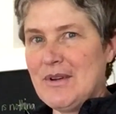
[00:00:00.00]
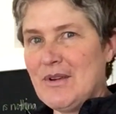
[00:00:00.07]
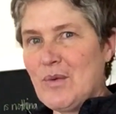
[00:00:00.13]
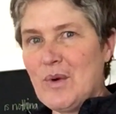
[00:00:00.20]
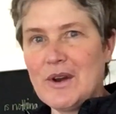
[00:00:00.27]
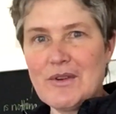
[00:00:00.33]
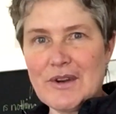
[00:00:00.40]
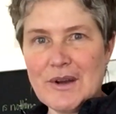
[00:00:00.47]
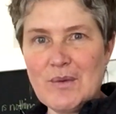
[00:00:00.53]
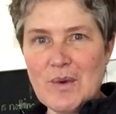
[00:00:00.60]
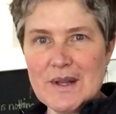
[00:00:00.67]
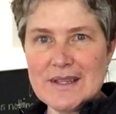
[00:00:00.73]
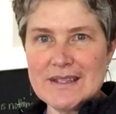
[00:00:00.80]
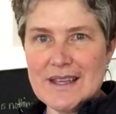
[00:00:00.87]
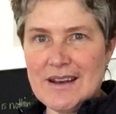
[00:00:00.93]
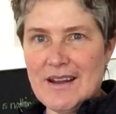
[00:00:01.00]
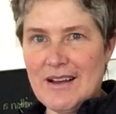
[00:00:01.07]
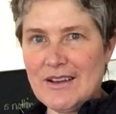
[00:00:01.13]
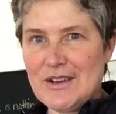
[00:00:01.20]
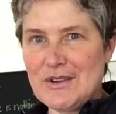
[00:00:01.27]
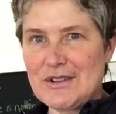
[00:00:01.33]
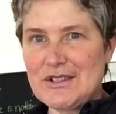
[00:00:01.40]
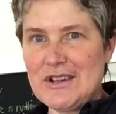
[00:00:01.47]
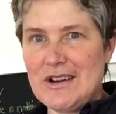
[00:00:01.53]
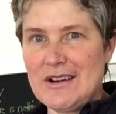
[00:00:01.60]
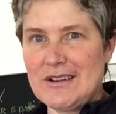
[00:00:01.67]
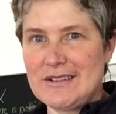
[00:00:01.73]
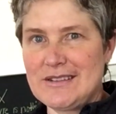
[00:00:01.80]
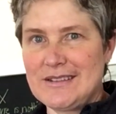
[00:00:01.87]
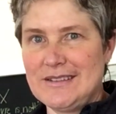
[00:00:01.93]
wondering what's in all your
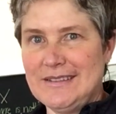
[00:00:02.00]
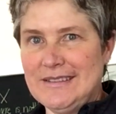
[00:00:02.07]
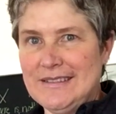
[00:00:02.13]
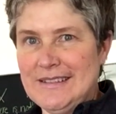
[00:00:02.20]
jars.